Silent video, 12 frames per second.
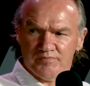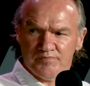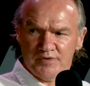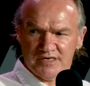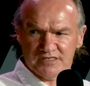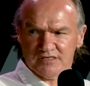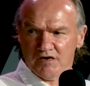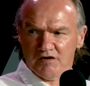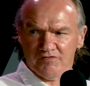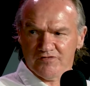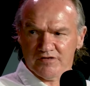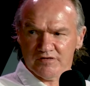pissed
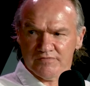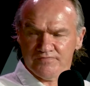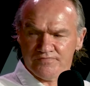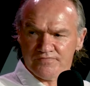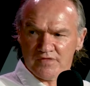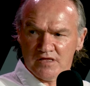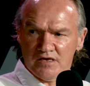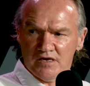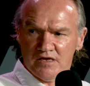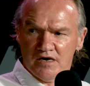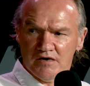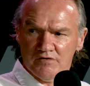off and, you
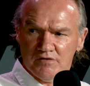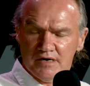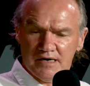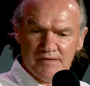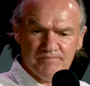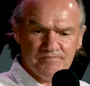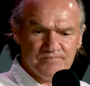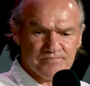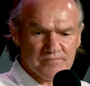know, um,